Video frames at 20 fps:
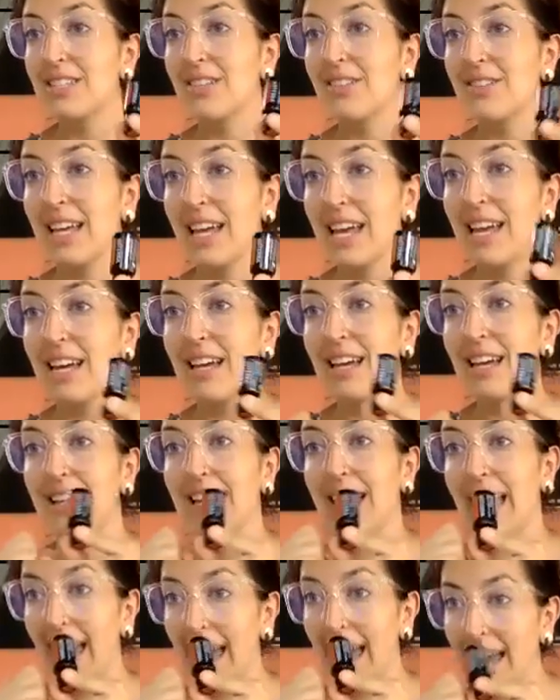So they
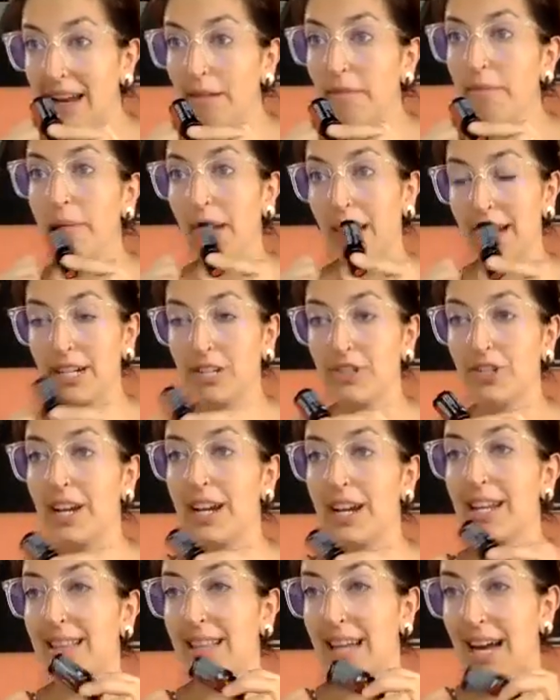can
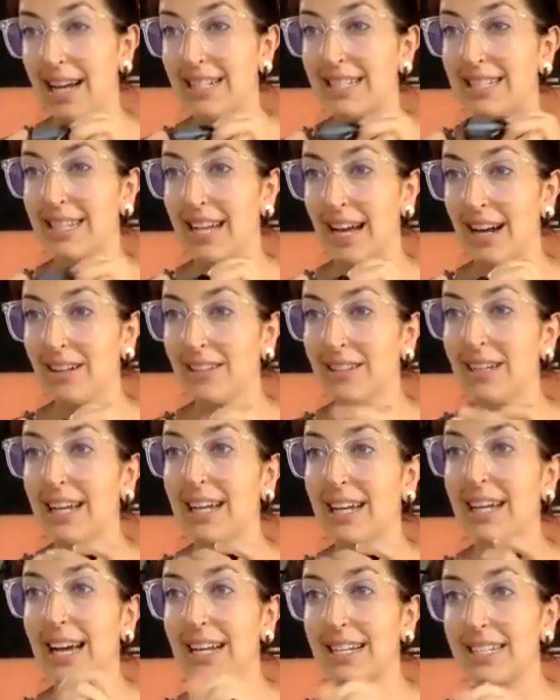penetrate that cell
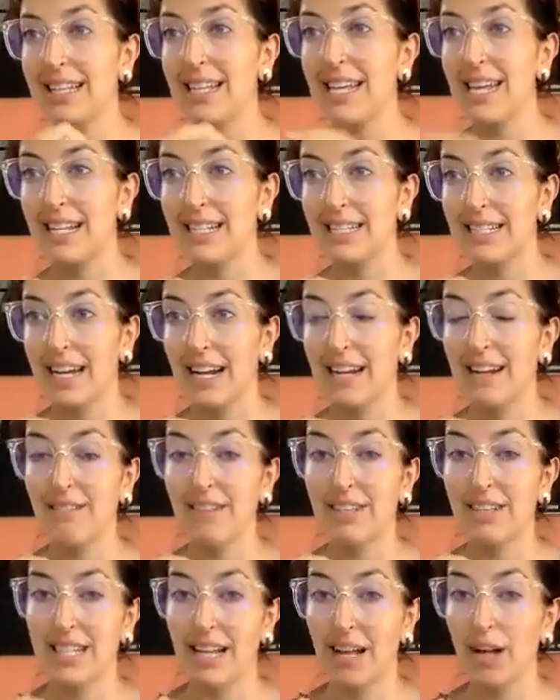and get to the inside
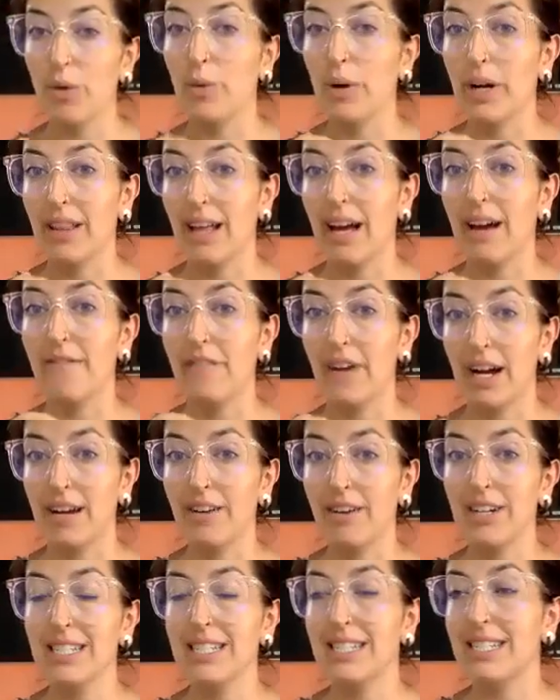of the cell where that
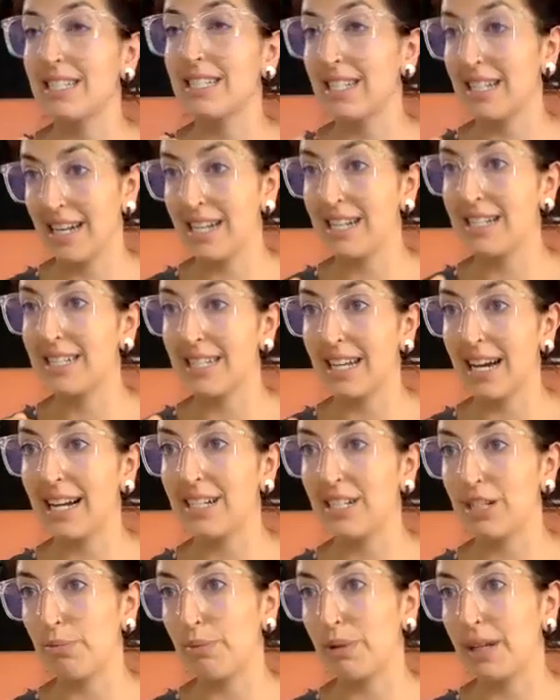virus is
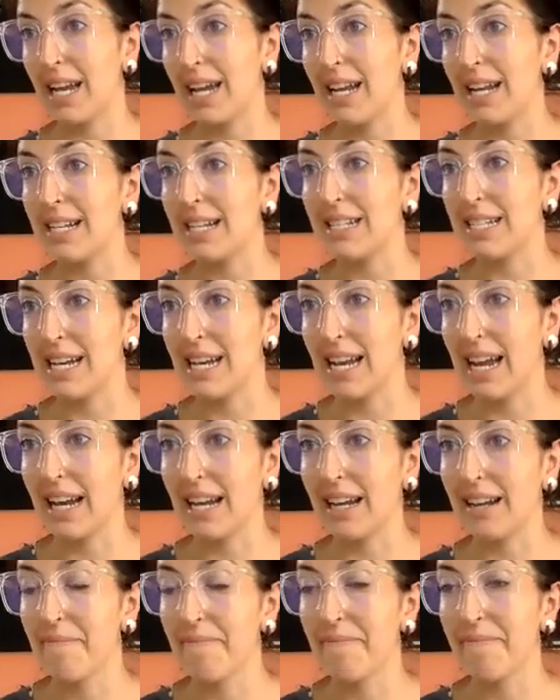inside duplicating
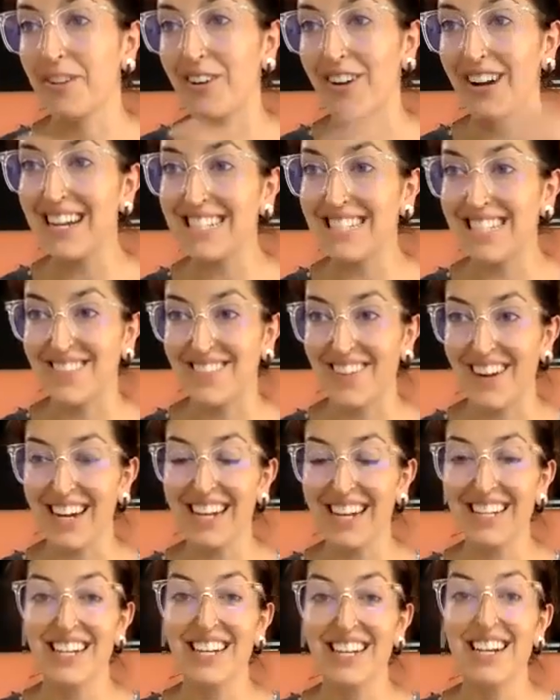DNA. Crazy,
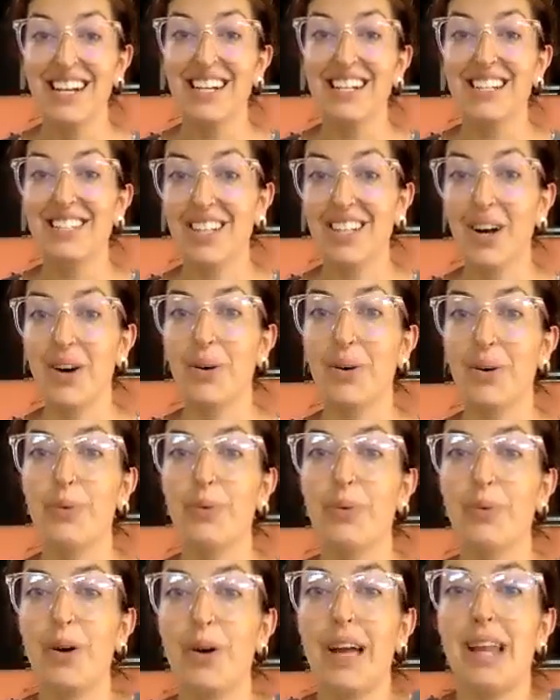right?
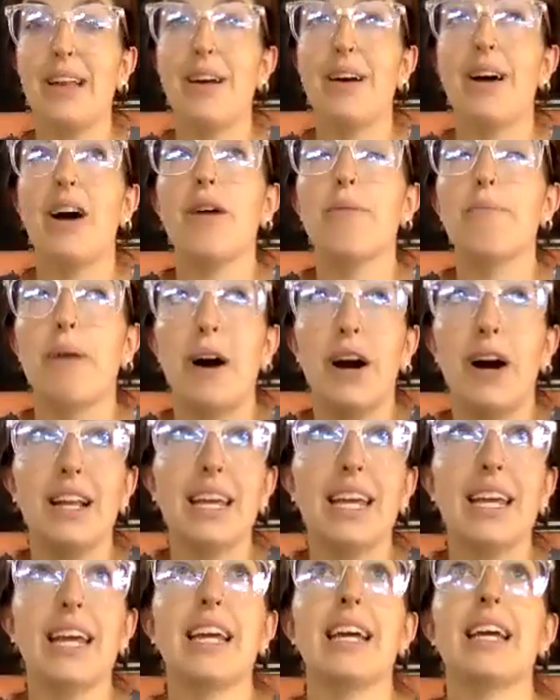So when our
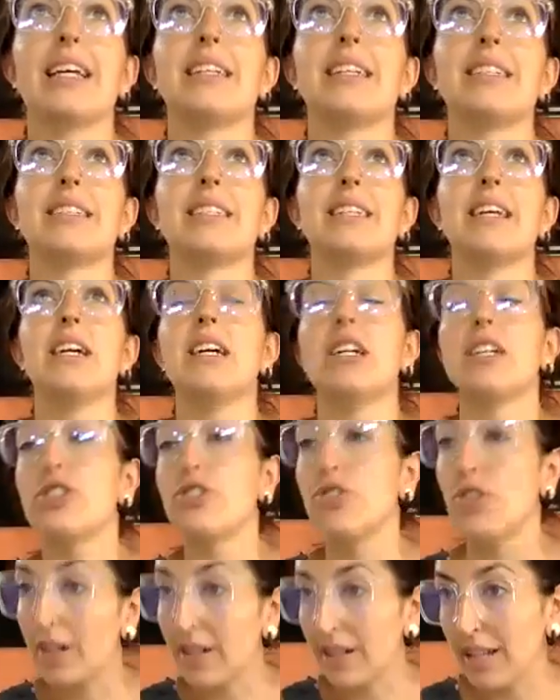body is
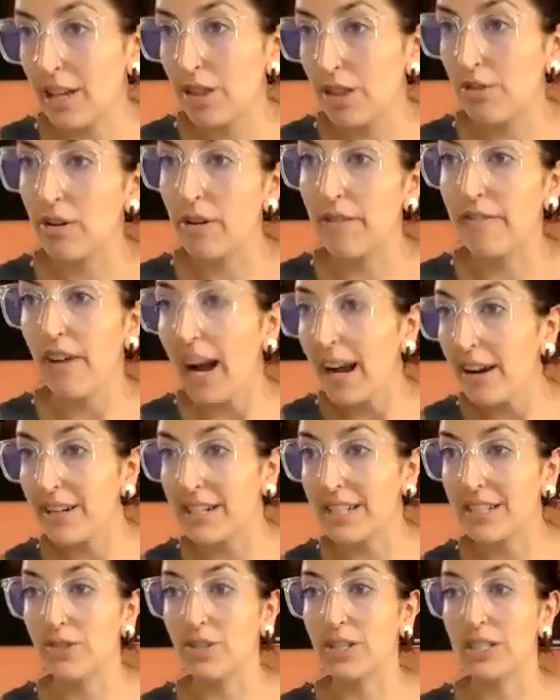struggling through a
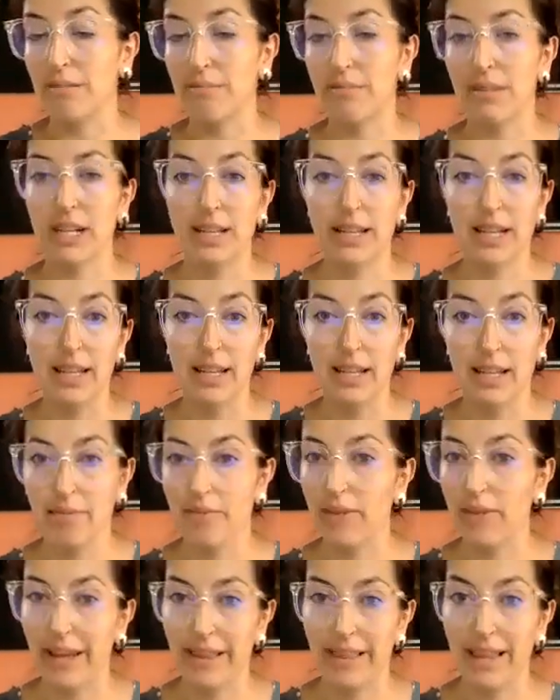virus or something
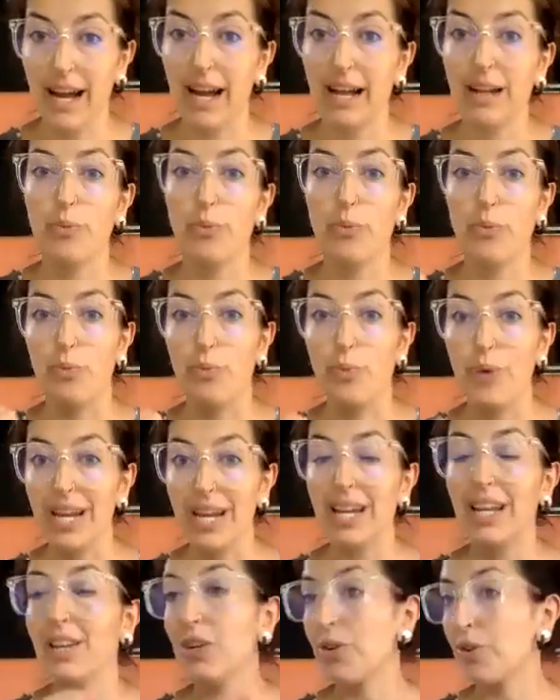like that,
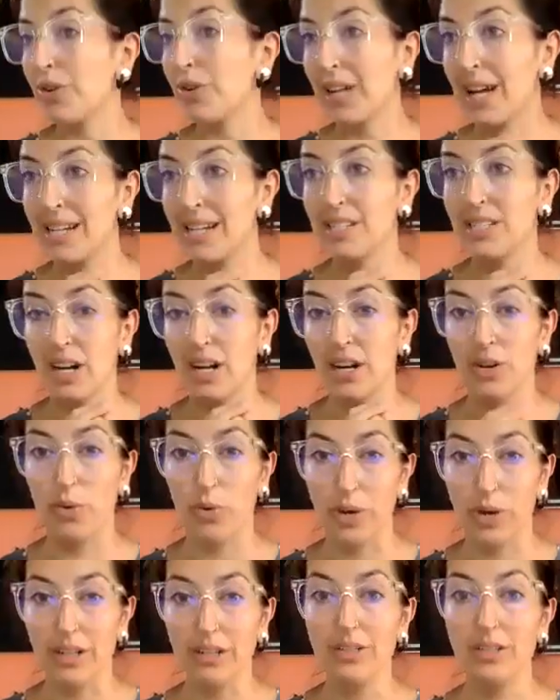we can utilize our
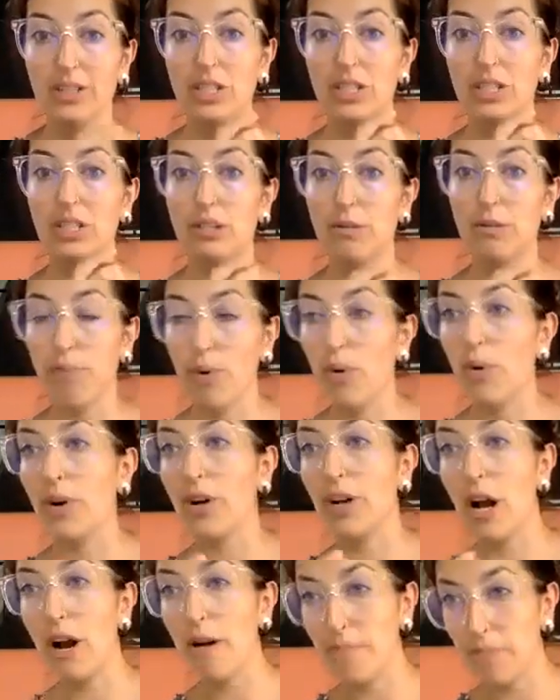oils to
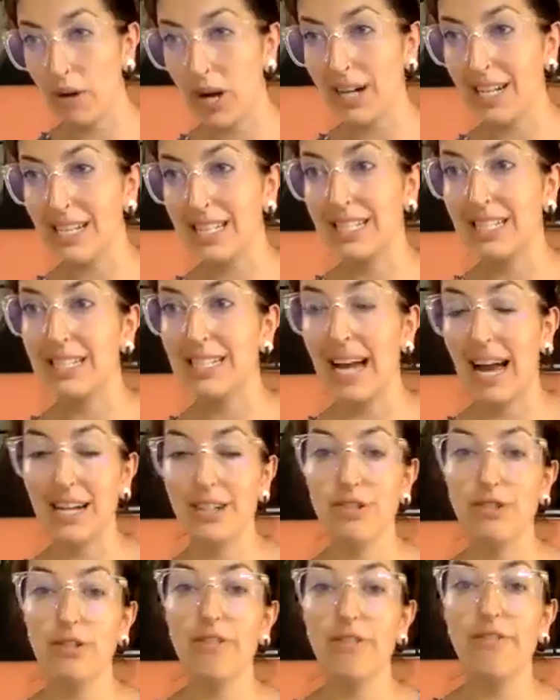support our body's
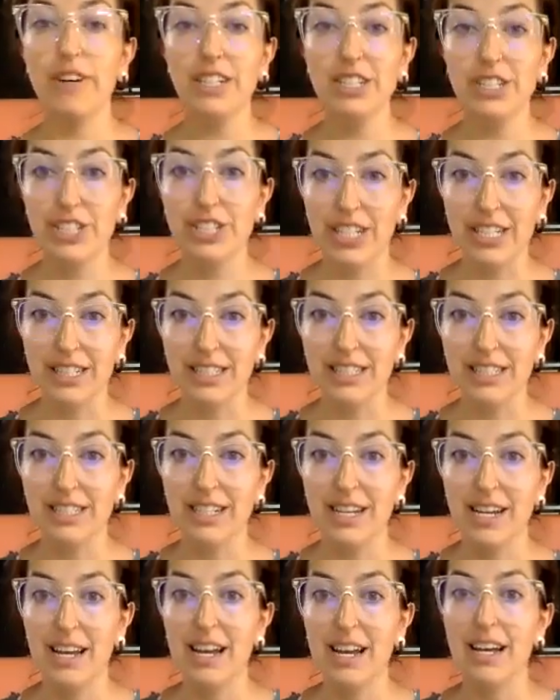natural functions
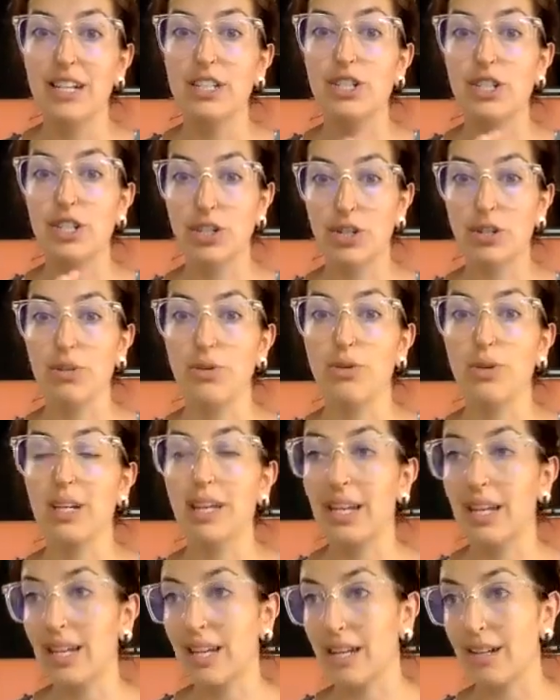to
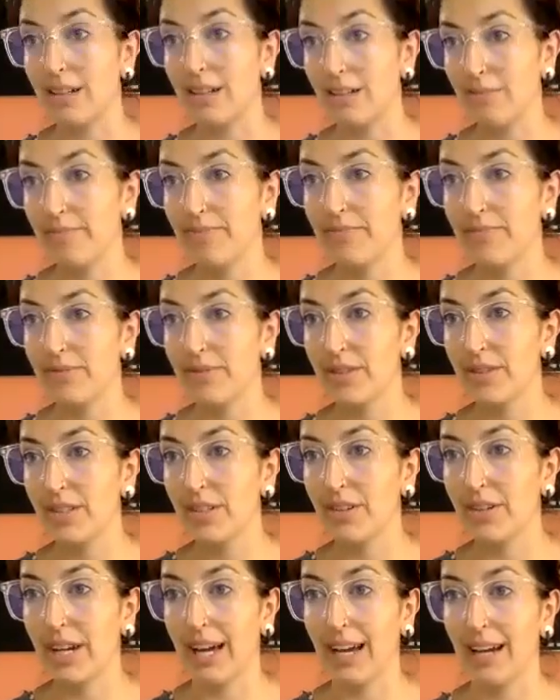heal.
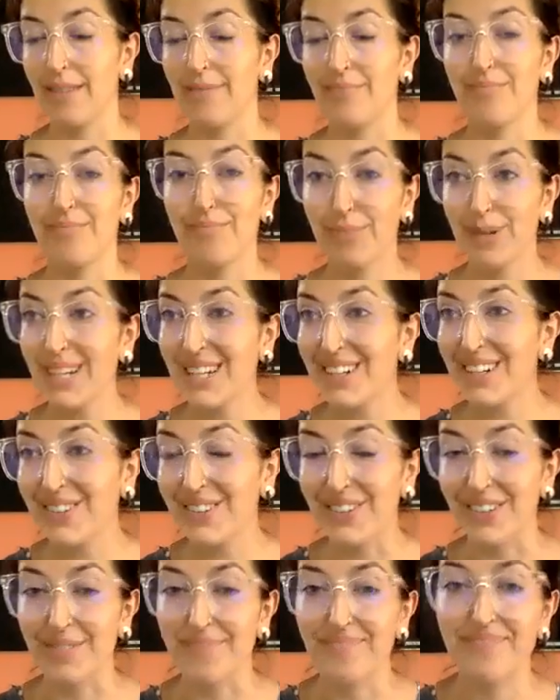Okay, pretty
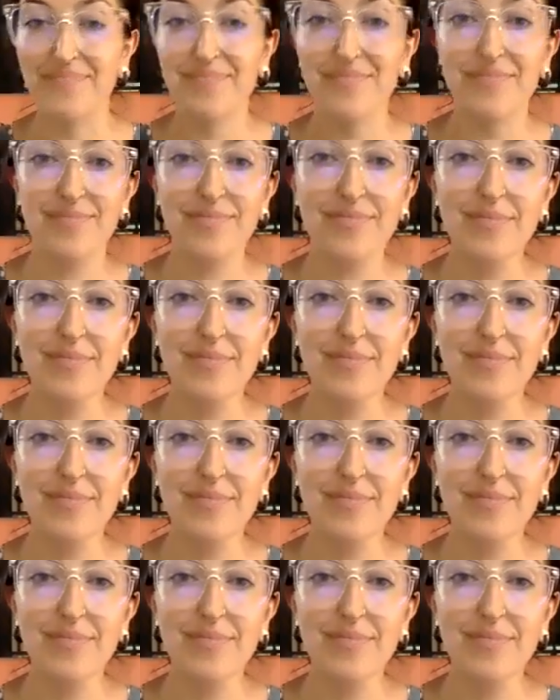cool.